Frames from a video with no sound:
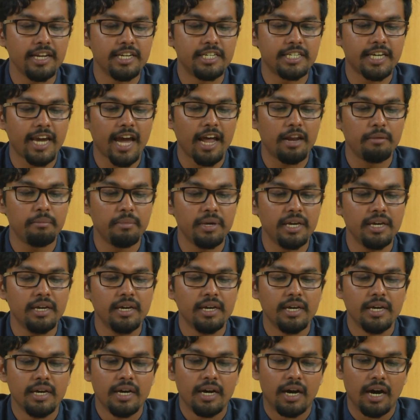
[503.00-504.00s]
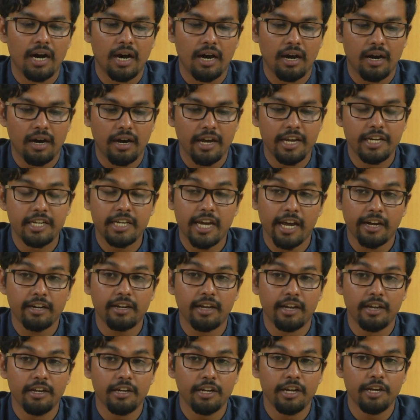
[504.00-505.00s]
it can be
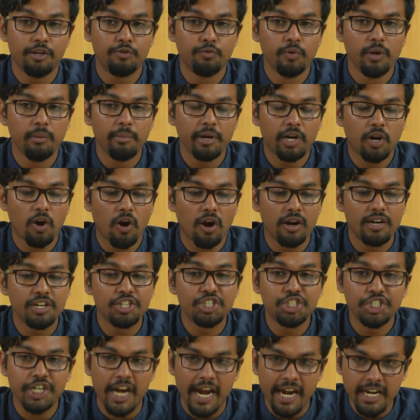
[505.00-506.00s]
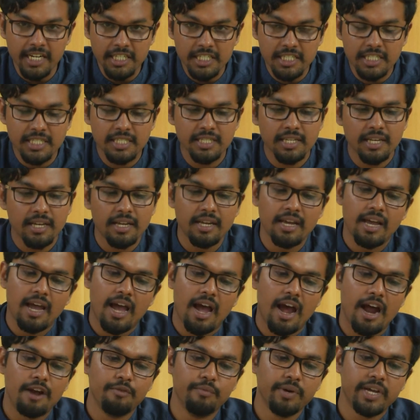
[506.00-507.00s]
it will be called shades,
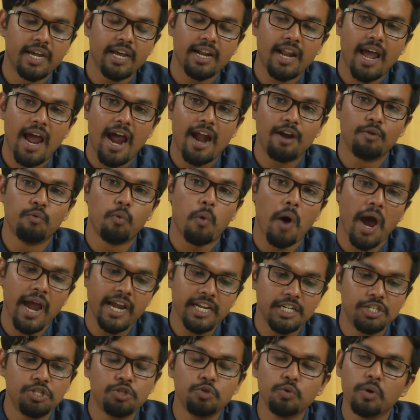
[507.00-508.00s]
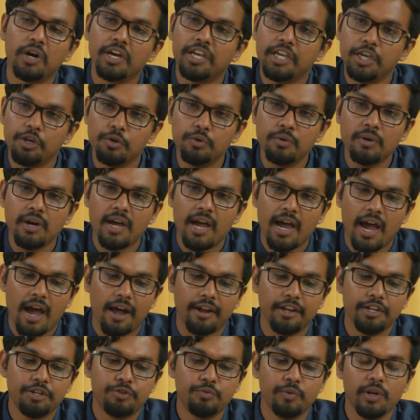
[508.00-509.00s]
and we can add white to a hue,
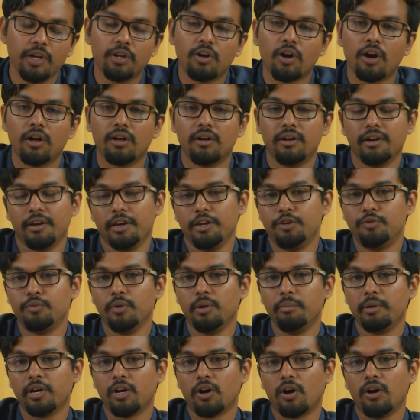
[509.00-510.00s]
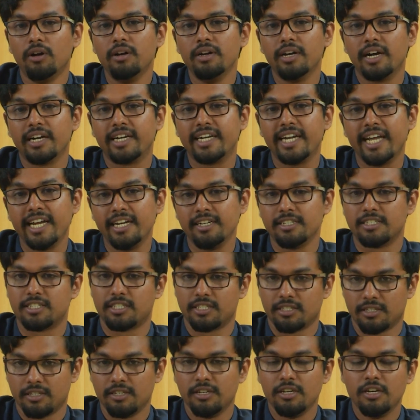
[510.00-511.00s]
and it will be called
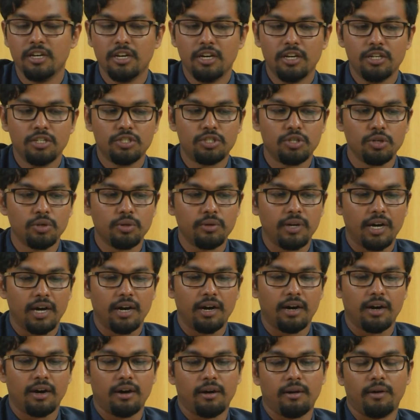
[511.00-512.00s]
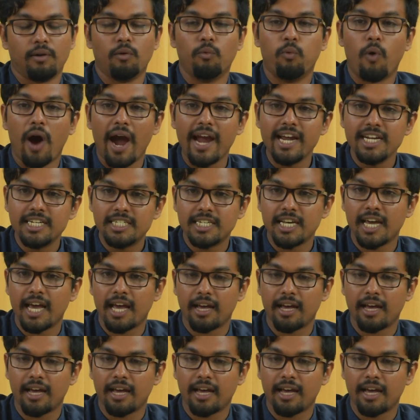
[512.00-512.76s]
tints. So white,